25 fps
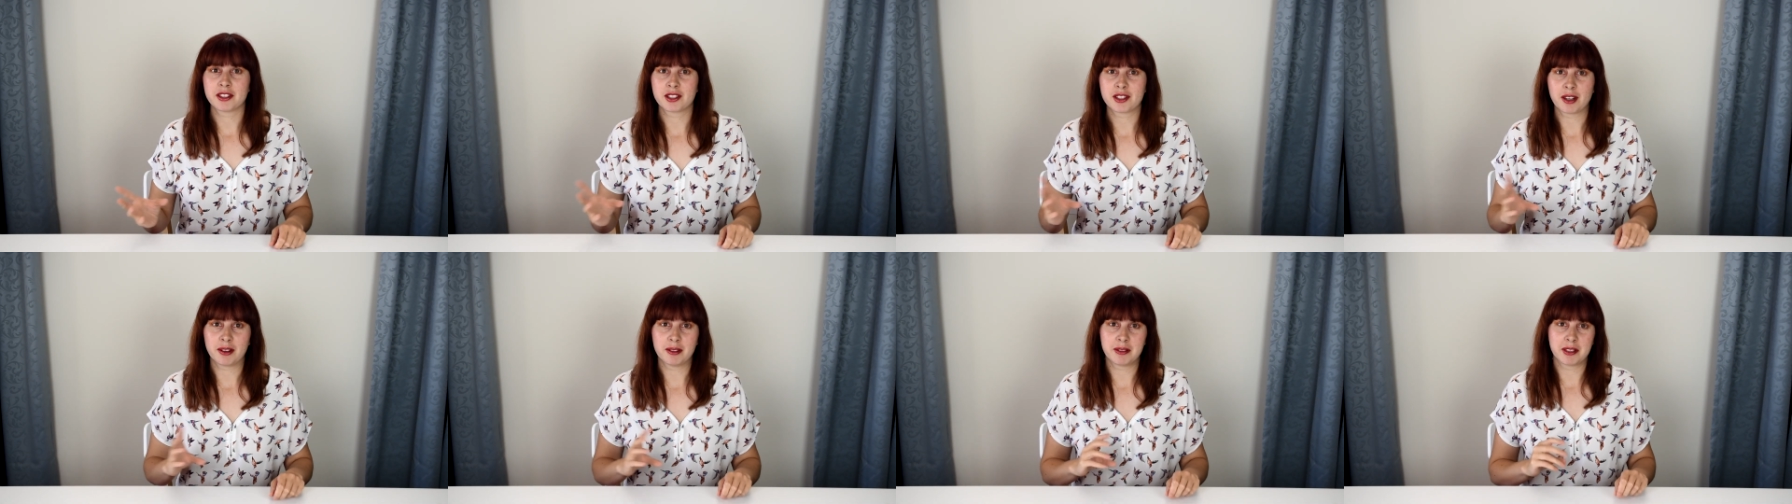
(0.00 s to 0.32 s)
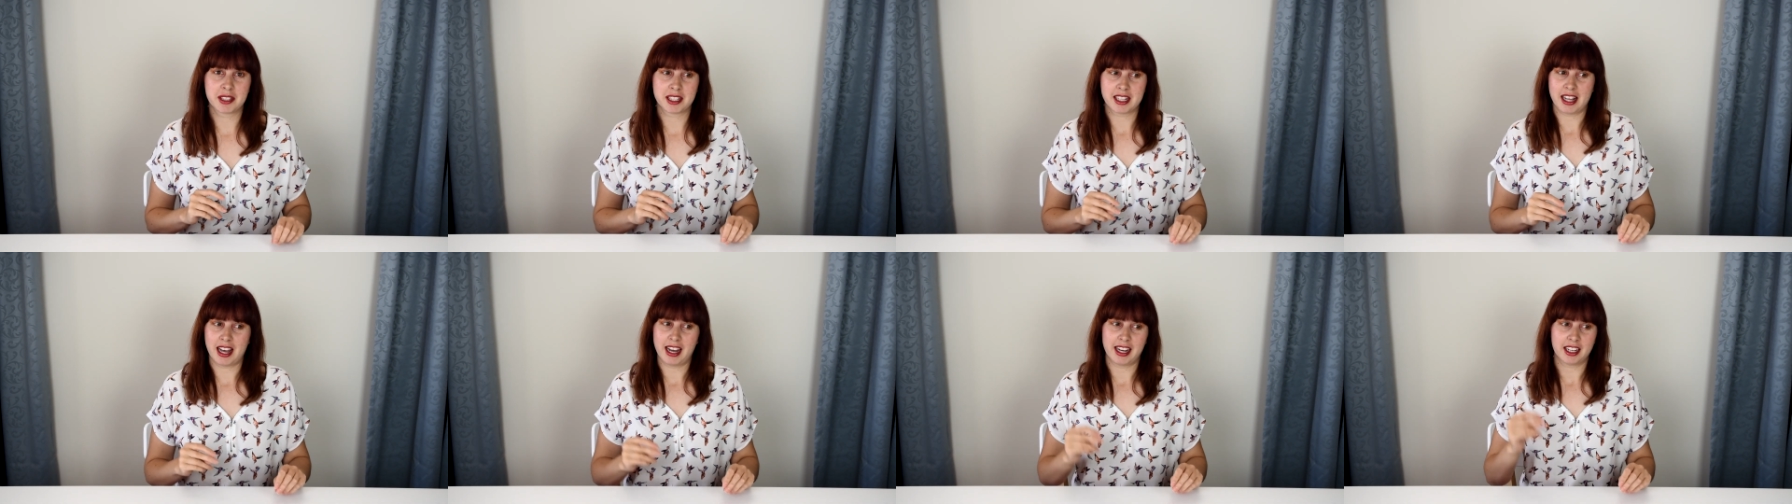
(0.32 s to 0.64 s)
so it
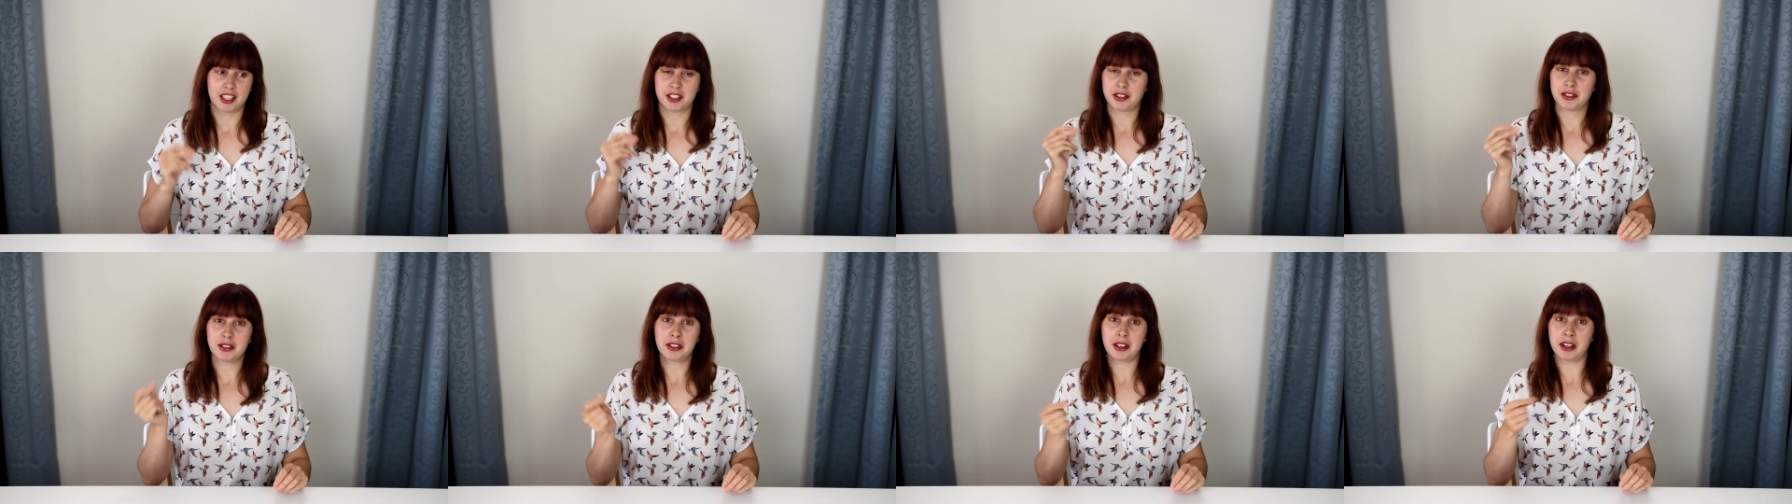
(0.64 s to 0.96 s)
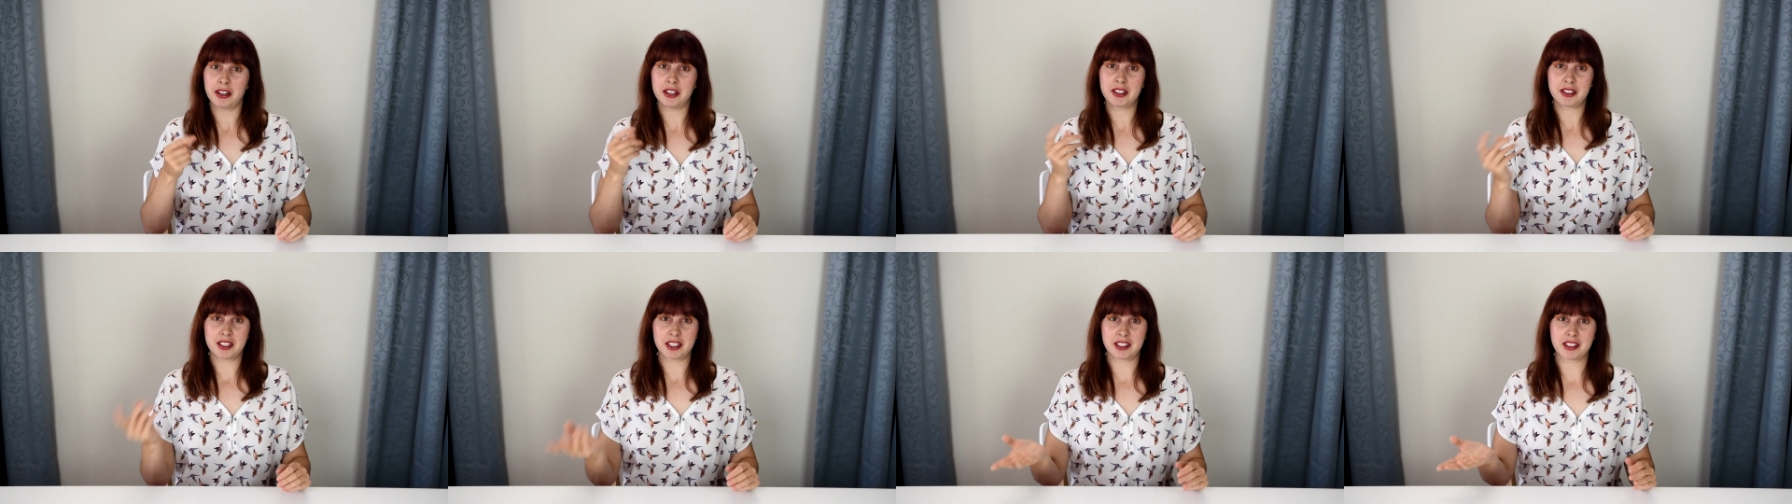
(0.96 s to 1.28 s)
was like, you
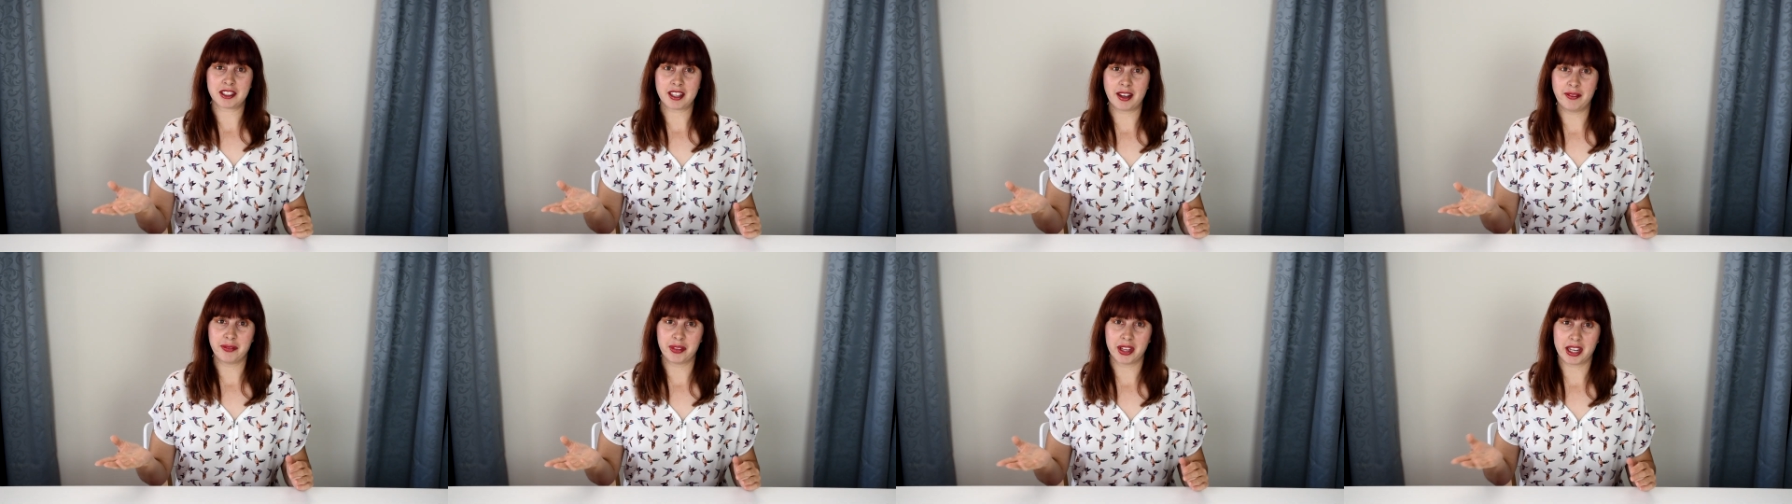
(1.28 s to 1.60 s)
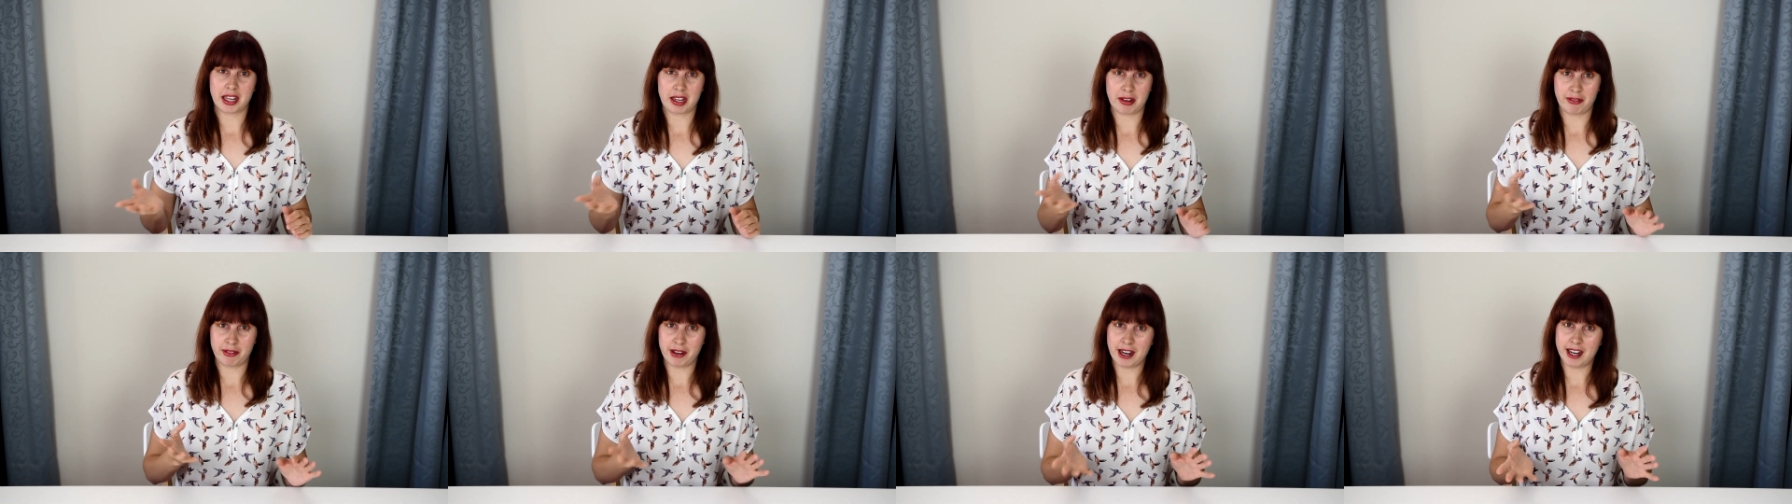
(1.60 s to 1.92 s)
got to do
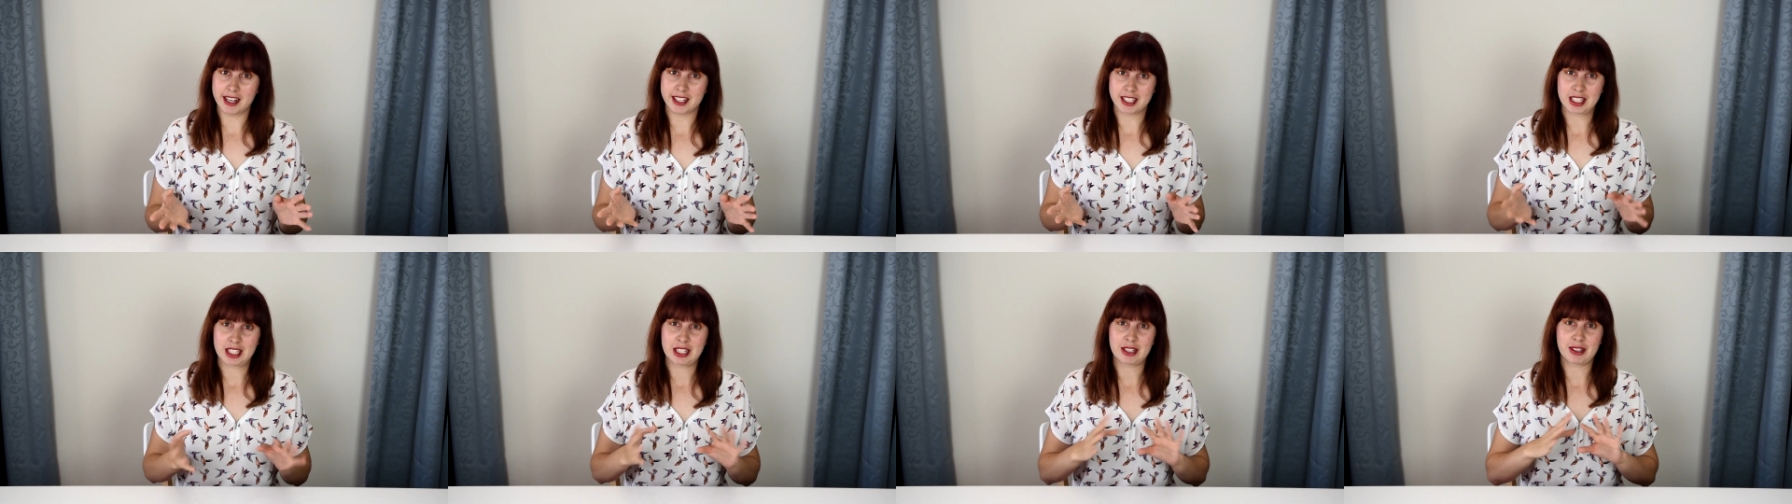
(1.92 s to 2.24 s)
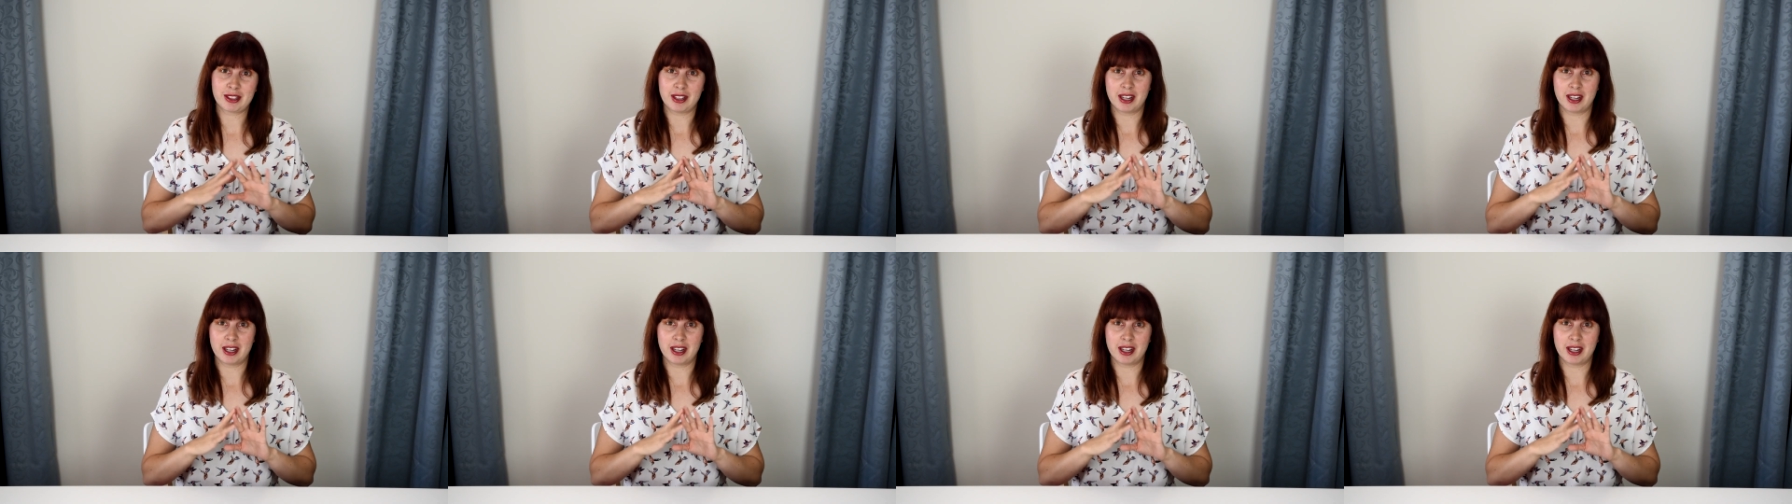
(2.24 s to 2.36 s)
something fast